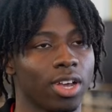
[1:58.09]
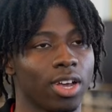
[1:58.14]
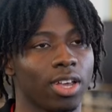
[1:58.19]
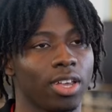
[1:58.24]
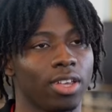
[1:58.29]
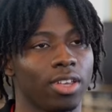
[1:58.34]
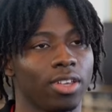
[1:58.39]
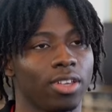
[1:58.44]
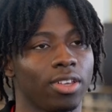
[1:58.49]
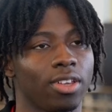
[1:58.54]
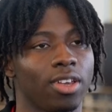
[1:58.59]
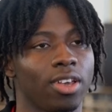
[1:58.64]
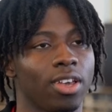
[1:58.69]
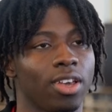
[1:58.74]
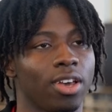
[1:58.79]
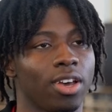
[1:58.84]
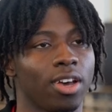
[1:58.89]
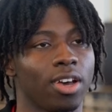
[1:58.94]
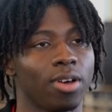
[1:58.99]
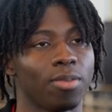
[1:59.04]
lying
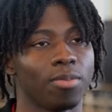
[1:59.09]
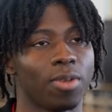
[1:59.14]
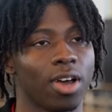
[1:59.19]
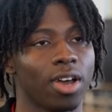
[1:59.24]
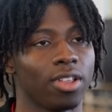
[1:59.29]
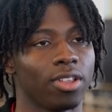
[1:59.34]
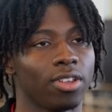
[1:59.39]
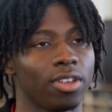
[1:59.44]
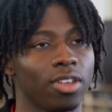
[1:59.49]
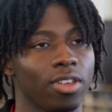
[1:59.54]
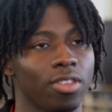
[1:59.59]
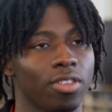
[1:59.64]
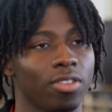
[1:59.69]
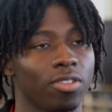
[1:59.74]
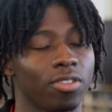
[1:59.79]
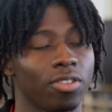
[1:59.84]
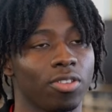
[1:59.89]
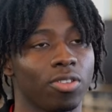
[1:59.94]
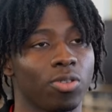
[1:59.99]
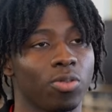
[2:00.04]
um, island
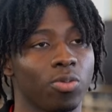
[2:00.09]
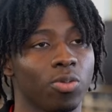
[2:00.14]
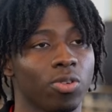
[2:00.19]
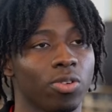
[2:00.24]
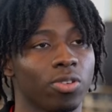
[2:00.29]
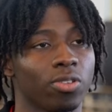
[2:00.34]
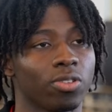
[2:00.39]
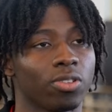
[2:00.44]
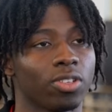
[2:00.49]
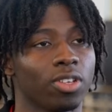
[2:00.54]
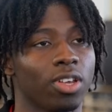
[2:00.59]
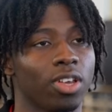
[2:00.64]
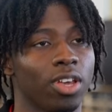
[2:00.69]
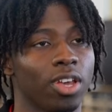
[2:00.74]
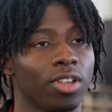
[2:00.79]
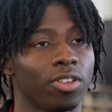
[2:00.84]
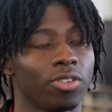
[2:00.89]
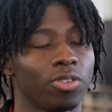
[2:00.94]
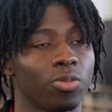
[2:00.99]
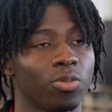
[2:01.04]
nations in the world.
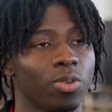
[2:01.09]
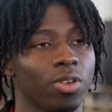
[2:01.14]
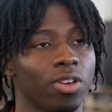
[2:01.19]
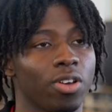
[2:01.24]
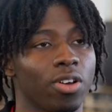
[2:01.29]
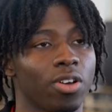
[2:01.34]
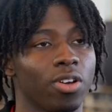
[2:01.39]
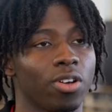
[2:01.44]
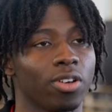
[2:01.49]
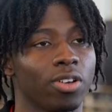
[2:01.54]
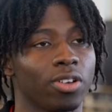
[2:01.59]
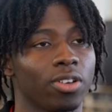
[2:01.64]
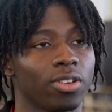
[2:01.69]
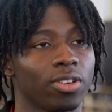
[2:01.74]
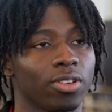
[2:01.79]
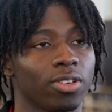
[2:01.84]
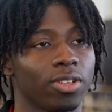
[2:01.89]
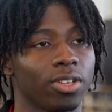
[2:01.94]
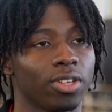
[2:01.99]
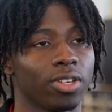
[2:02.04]
And so we are
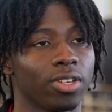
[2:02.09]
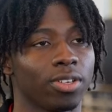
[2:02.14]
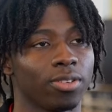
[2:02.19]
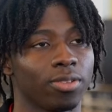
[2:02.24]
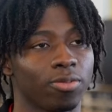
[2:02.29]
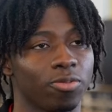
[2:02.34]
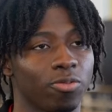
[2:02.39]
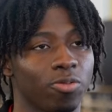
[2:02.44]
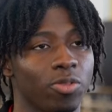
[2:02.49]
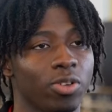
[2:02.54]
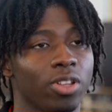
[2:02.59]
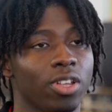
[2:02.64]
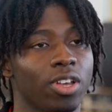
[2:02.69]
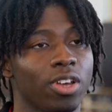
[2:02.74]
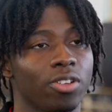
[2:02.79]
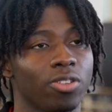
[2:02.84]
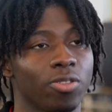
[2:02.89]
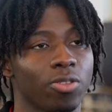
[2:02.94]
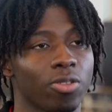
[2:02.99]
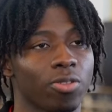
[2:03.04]
really
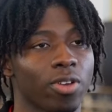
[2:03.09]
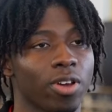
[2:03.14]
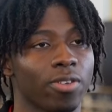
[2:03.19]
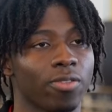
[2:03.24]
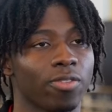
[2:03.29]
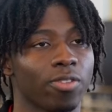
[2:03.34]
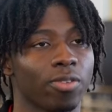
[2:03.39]
under threat